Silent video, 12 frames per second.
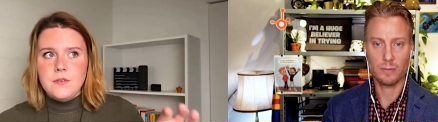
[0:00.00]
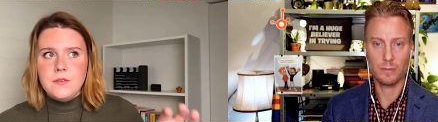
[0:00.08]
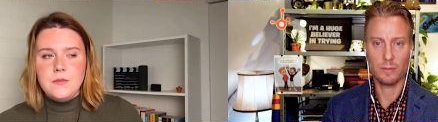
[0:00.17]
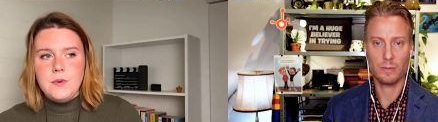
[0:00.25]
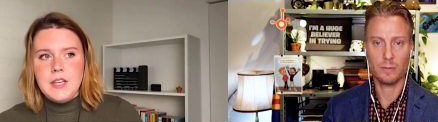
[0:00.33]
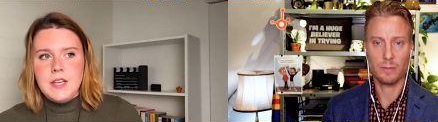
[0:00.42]

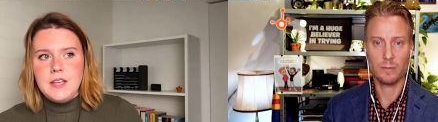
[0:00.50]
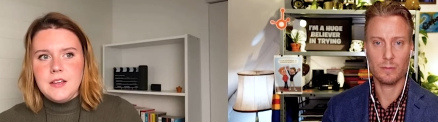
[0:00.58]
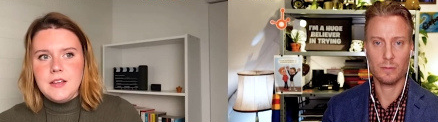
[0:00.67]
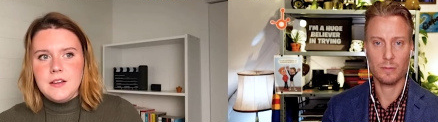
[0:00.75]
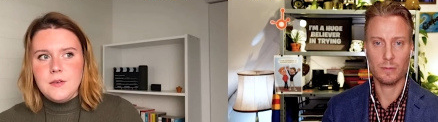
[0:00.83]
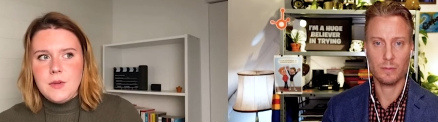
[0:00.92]
Speaker 1: we
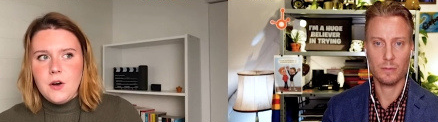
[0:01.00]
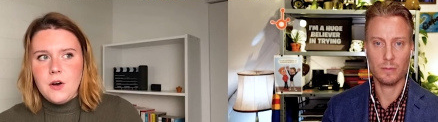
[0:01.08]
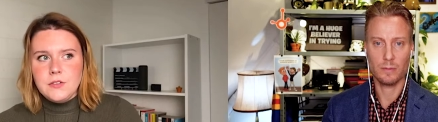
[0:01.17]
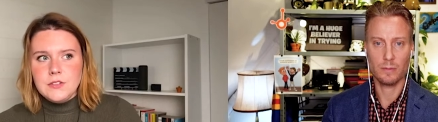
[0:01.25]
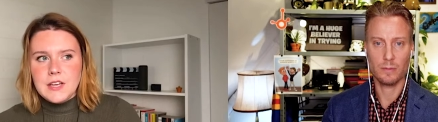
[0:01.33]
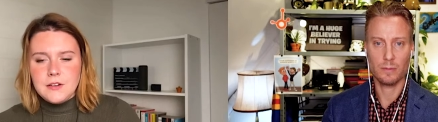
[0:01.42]
we
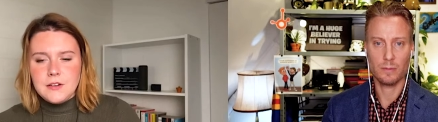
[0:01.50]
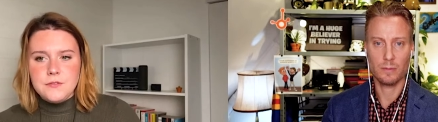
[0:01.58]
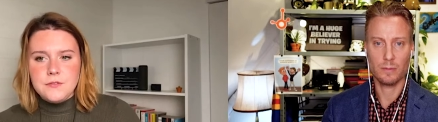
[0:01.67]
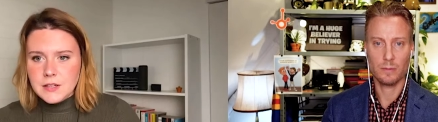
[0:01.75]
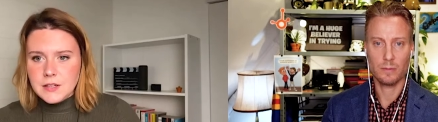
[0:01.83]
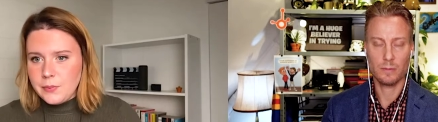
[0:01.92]
also get
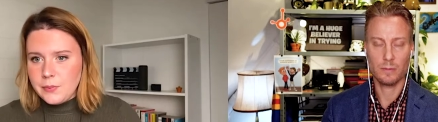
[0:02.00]
affected